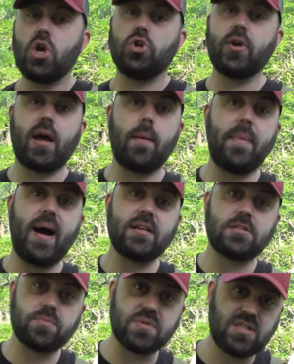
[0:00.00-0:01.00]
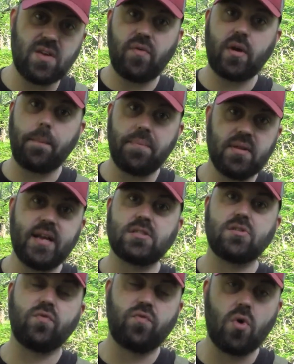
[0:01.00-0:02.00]
You got to buy specific
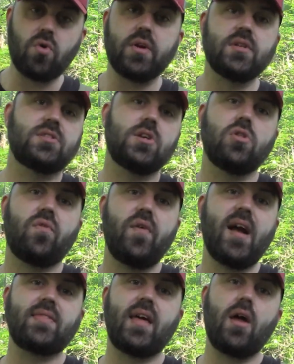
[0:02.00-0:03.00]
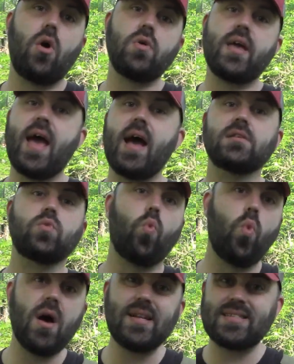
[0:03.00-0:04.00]
plates for it. So the fact that it only has
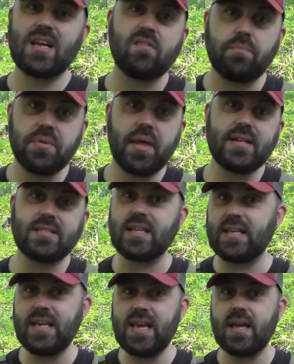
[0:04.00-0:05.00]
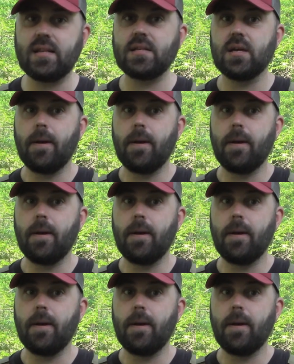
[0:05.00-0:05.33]
one set of plates to get